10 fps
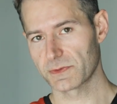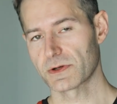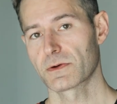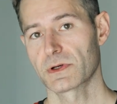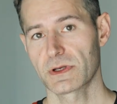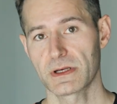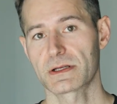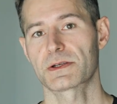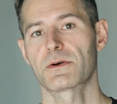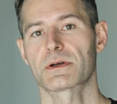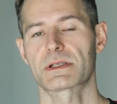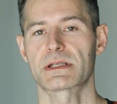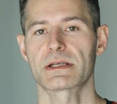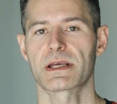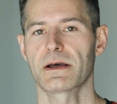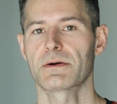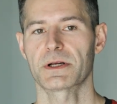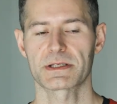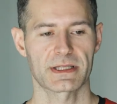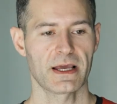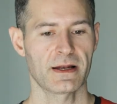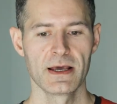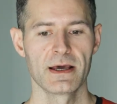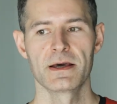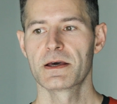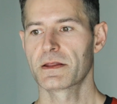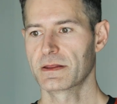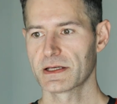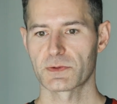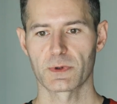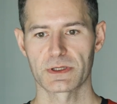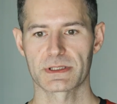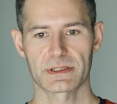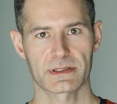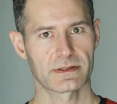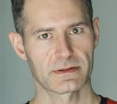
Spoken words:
We don't need to go into detail, but it's that this was